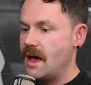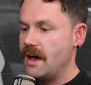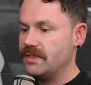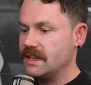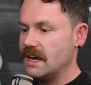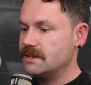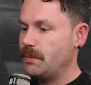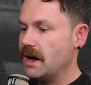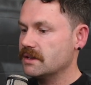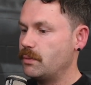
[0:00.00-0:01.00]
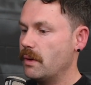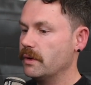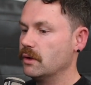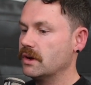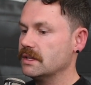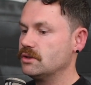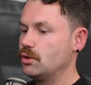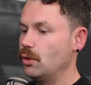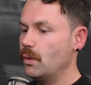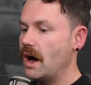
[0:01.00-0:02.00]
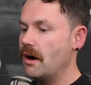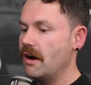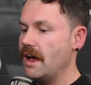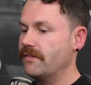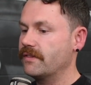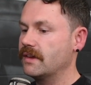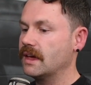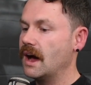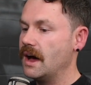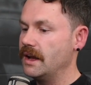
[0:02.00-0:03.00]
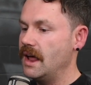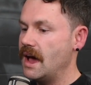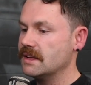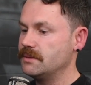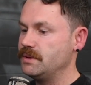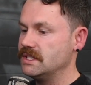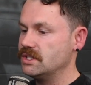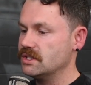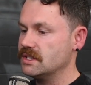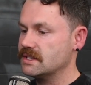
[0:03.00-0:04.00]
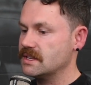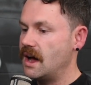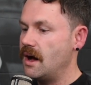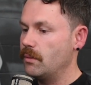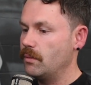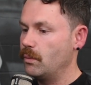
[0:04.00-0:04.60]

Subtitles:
Have the days passed where we look at 2RF gun as a position to start